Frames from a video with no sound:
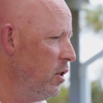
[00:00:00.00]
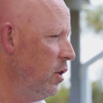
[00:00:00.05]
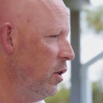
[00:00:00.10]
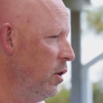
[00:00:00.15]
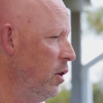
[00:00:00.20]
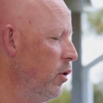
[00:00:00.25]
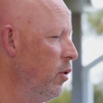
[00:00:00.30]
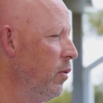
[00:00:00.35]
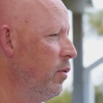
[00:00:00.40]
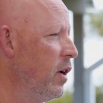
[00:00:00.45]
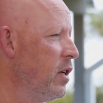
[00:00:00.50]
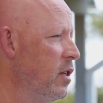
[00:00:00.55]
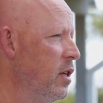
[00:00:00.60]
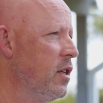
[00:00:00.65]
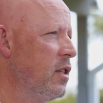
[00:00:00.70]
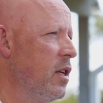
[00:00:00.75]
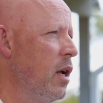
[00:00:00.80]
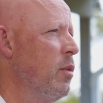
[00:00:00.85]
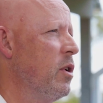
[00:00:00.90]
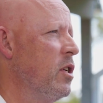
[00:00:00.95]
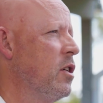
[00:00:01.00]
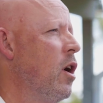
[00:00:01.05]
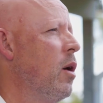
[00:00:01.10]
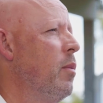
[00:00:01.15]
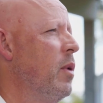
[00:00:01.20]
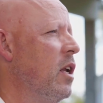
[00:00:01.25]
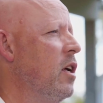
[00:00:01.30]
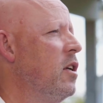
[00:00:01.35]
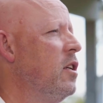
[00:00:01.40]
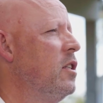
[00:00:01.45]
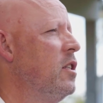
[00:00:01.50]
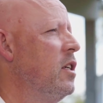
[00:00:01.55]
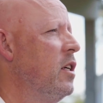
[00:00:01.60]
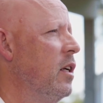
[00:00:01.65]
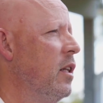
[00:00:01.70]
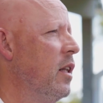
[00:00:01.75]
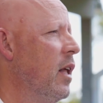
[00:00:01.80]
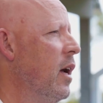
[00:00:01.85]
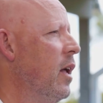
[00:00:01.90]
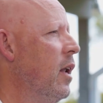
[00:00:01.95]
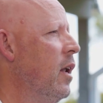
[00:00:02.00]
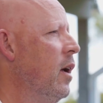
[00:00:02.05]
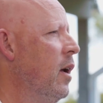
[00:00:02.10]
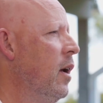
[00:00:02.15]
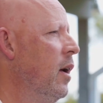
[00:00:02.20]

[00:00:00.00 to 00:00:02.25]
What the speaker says: You're investing so much time and energy in that.